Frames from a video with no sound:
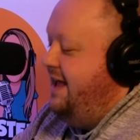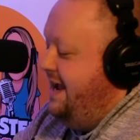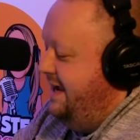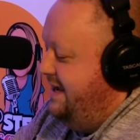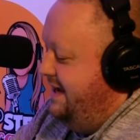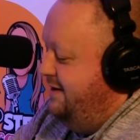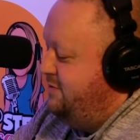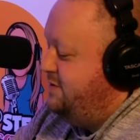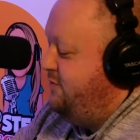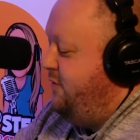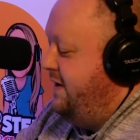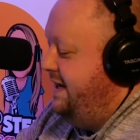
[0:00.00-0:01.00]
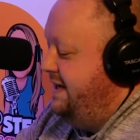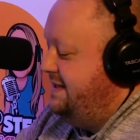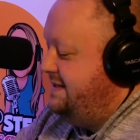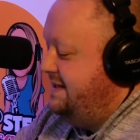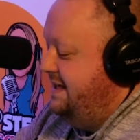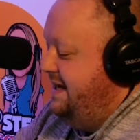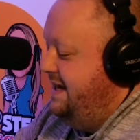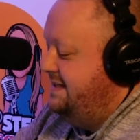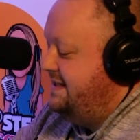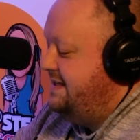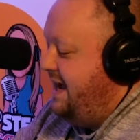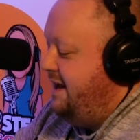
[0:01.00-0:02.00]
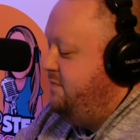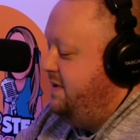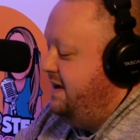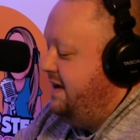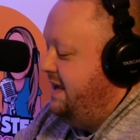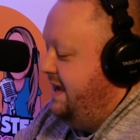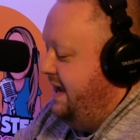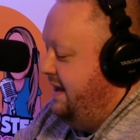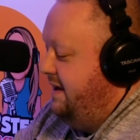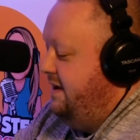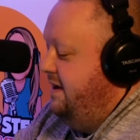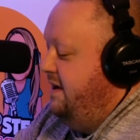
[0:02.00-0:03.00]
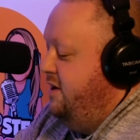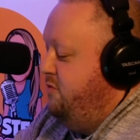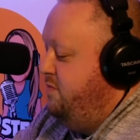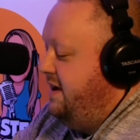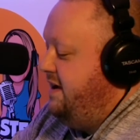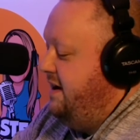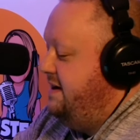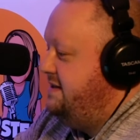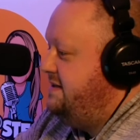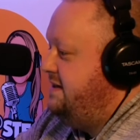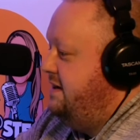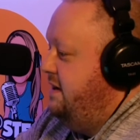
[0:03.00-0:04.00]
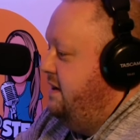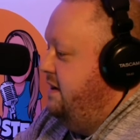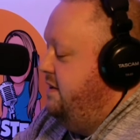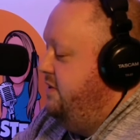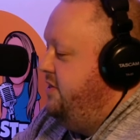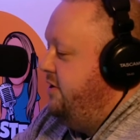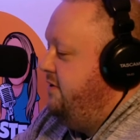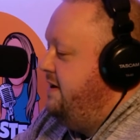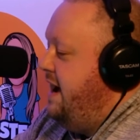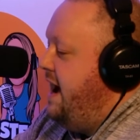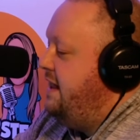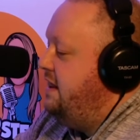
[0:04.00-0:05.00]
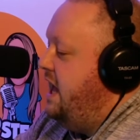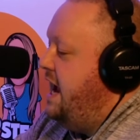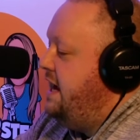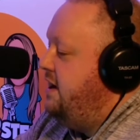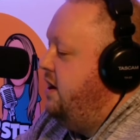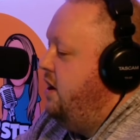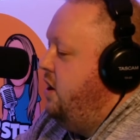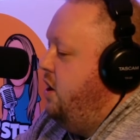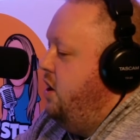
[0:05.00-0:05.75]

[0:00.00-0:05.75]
like. What's funny is is it's got to be a kid, because they're not like